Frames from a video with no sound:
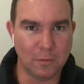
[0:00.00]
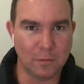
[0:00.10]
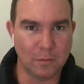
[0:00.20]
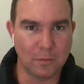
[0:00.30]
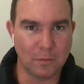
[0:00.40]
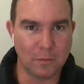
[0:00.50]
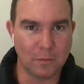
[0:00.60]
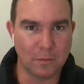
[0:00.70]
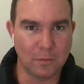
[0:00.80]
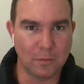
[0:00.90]
It's going
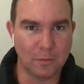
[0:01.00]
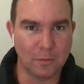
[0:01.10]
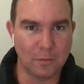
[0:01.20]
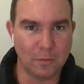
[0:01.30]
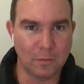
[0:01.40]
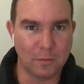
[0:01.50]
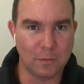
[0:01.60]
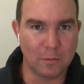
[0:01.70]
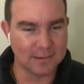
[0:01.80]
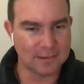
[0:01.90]
to be a bit of a pain in the
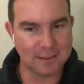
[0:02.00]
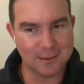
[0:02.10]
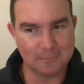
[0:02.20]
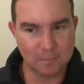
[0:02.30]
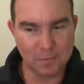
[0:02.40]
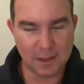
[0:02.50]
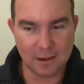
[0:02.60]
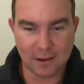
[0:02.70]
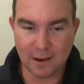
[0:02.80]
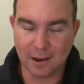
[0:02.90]
ass. And like I said, that,
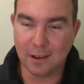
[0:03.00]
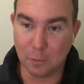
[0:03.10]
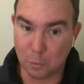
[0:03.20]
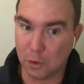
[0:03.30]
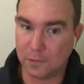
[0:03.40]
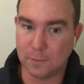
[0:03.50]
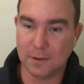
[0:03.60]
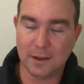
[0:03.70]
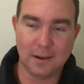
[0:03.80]
yeah, it works for me.